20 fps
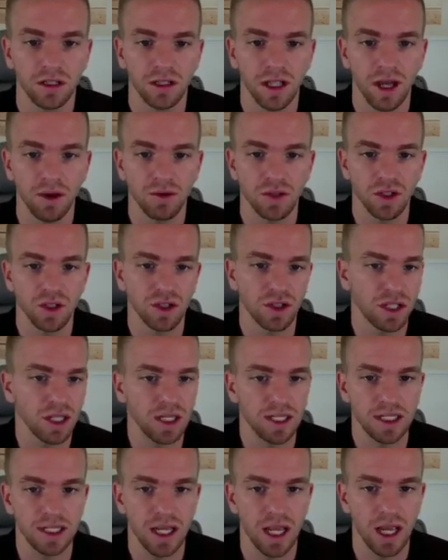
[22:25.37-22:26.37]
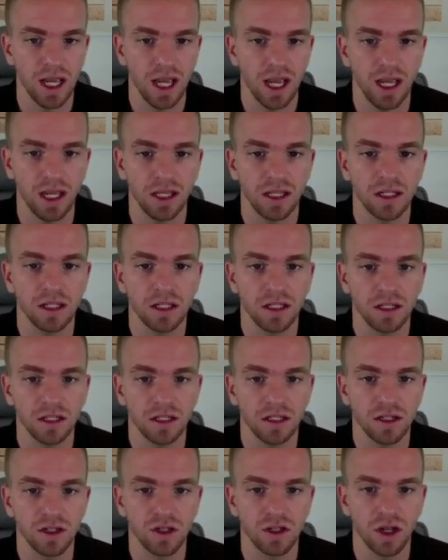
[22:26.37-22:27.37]
That was just in day 8.
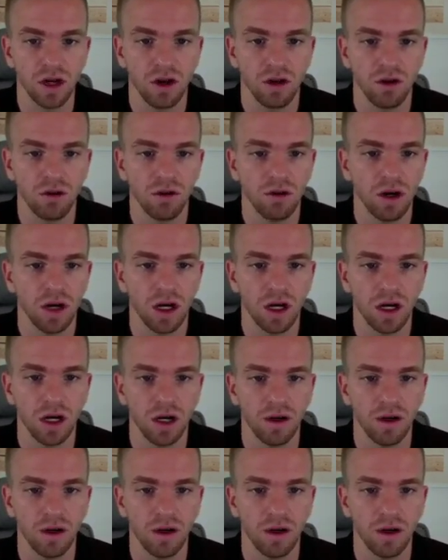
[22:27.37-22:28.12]
So